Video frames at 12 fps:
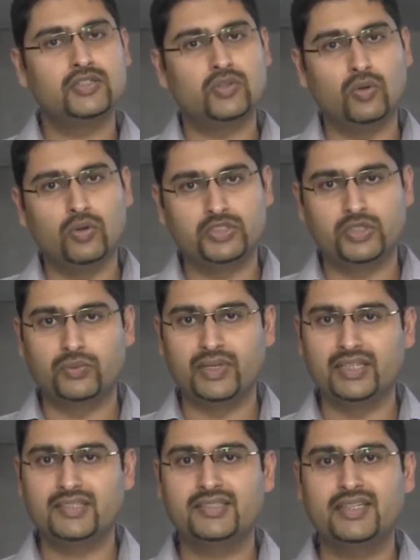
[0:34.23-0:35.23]
to hold your
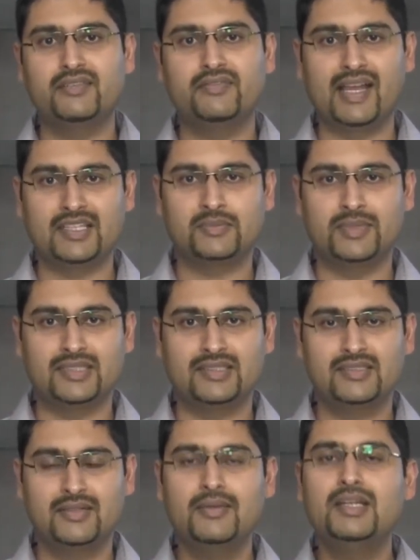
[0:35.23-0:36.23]
real estate
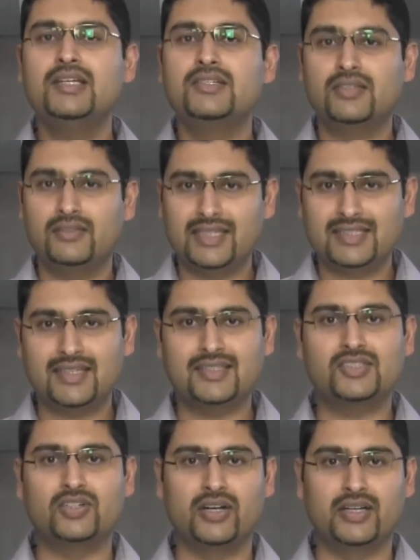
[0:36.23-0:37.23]
investments. So let's get
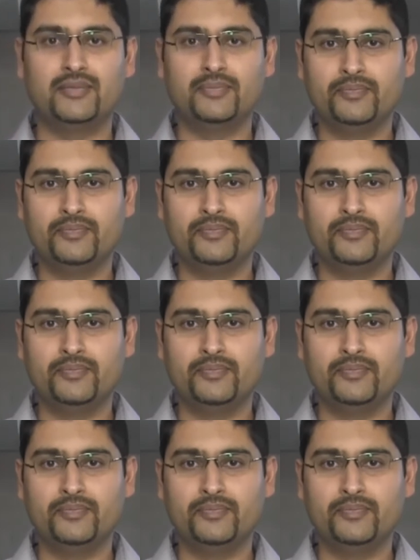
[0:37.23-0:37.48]
started.